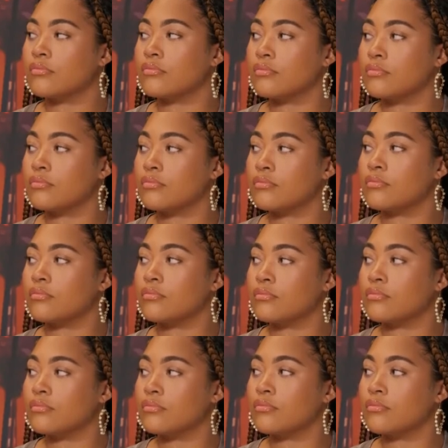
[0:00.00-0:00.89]

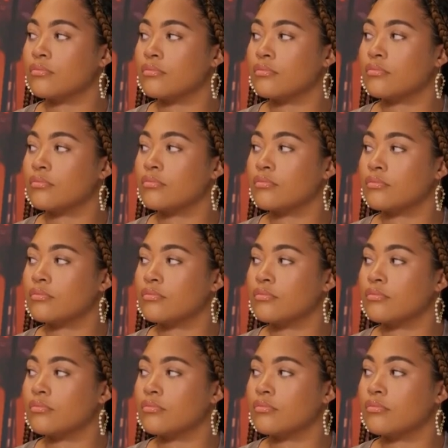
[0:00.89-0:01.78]

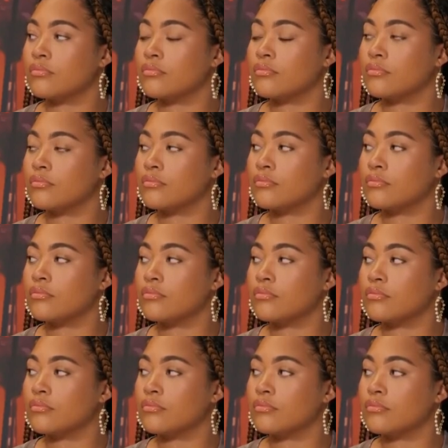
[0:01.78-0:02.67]

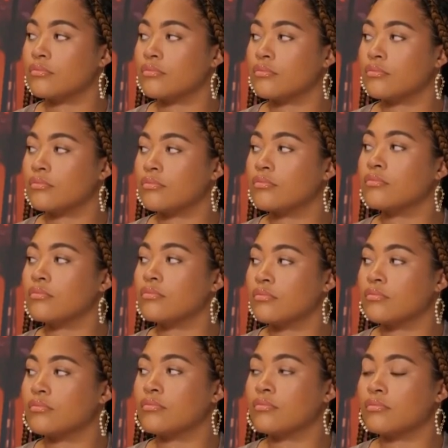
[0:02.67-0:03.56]

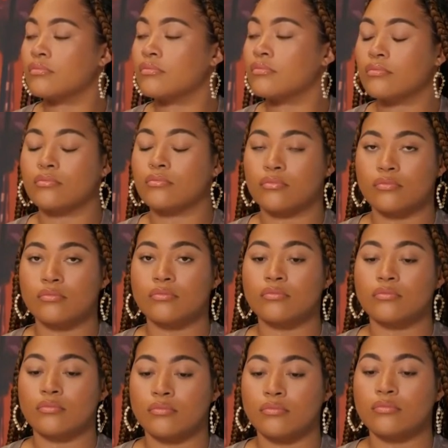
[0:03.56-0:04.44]

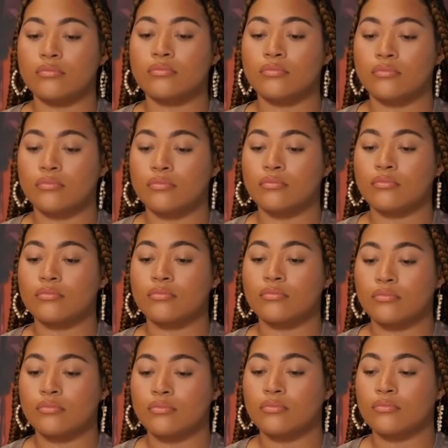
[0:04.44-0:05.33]

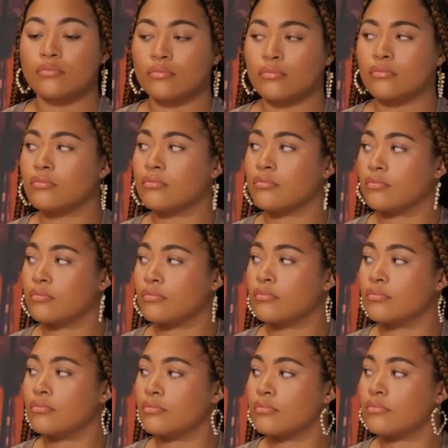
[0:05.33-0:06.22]

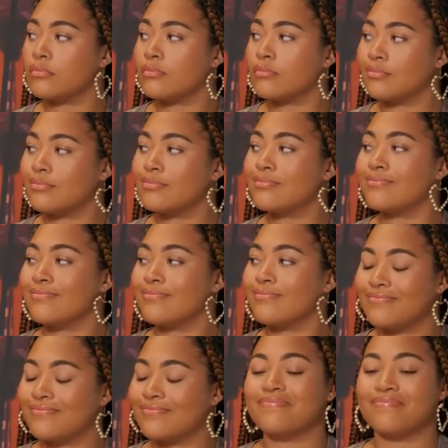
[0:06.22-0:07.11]

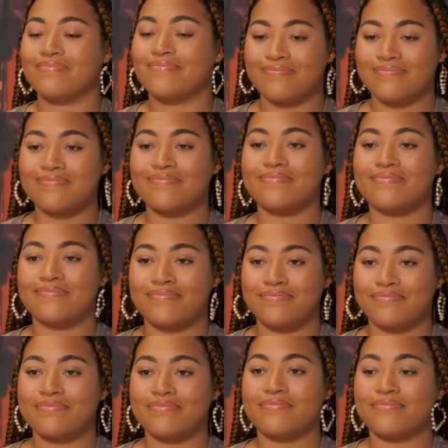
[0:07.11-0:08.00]
(not speaking)